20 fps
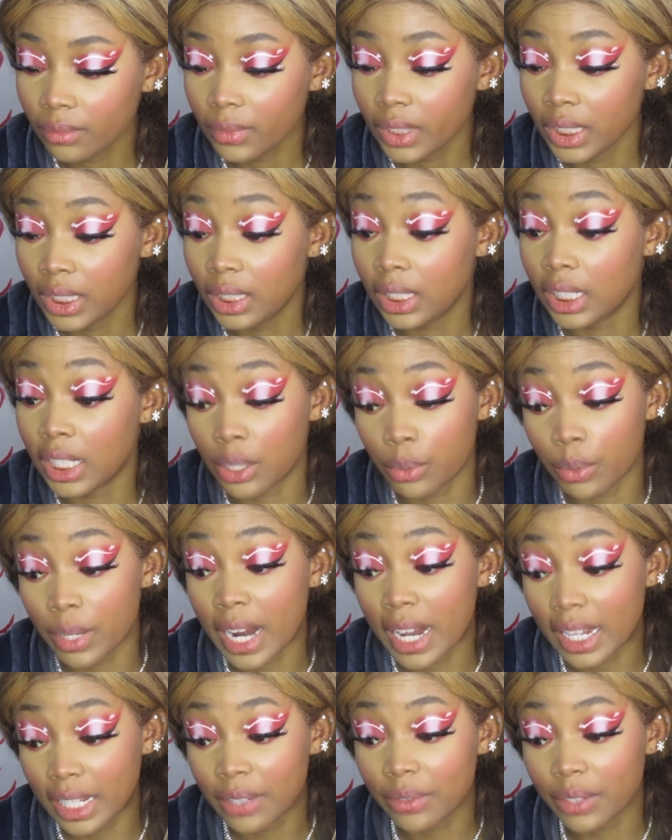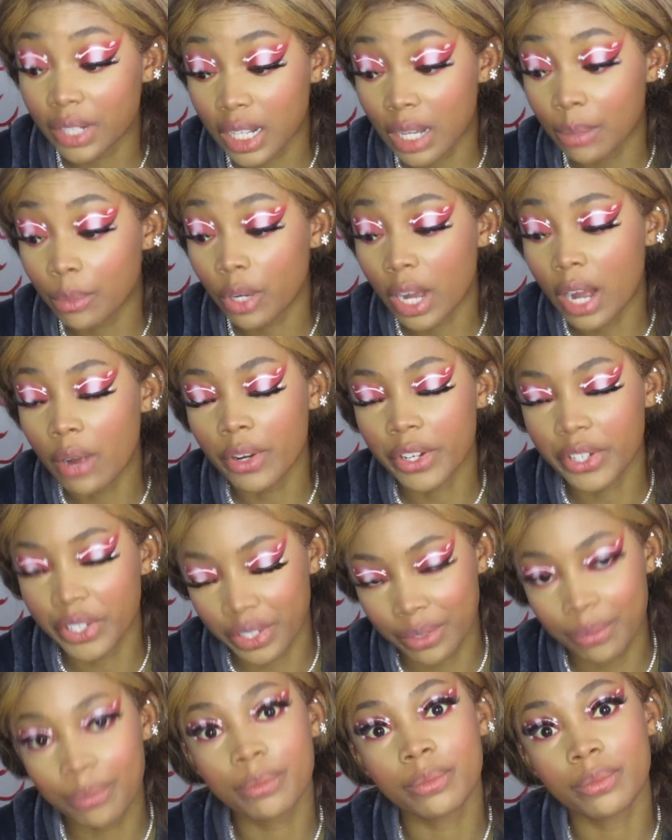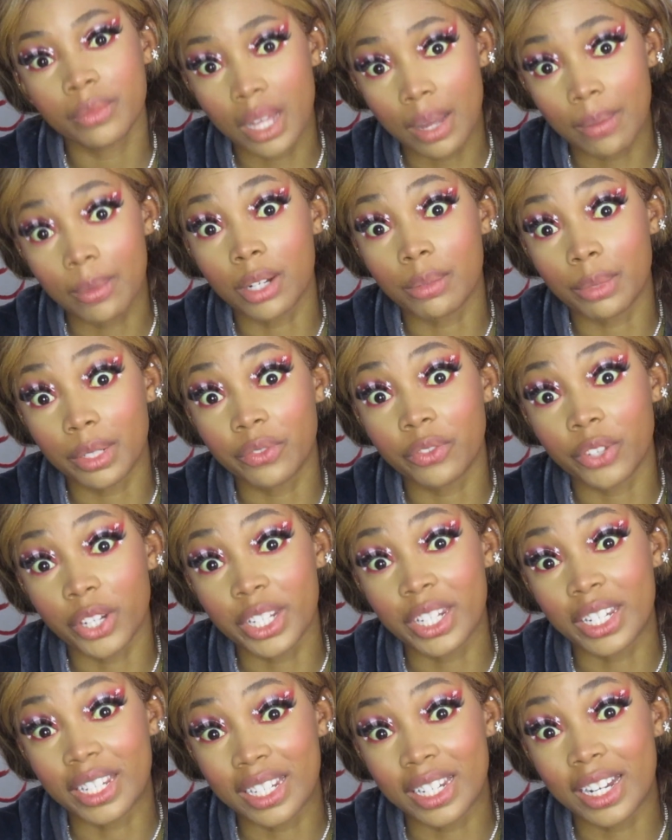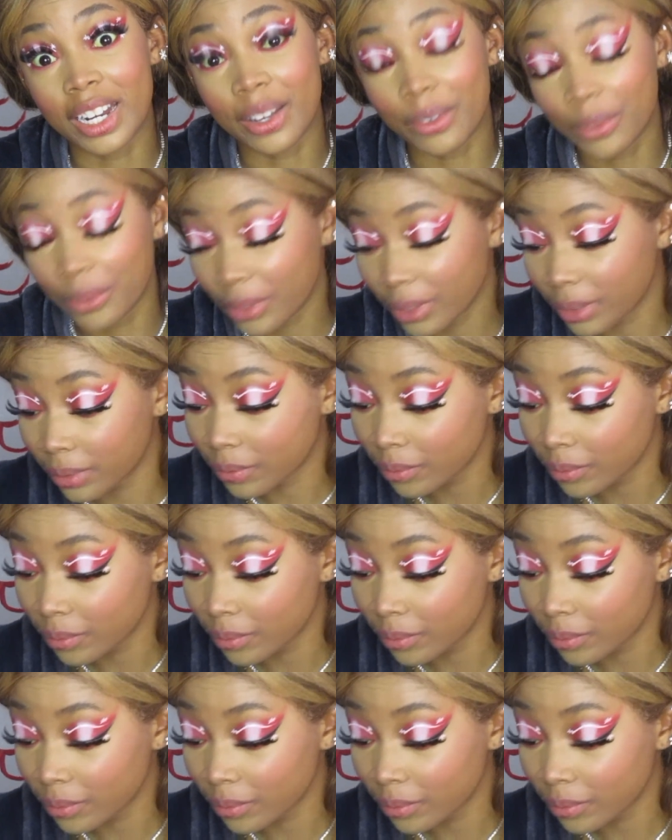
Because when I leave in a couple hours, I'm going to be freezing to death.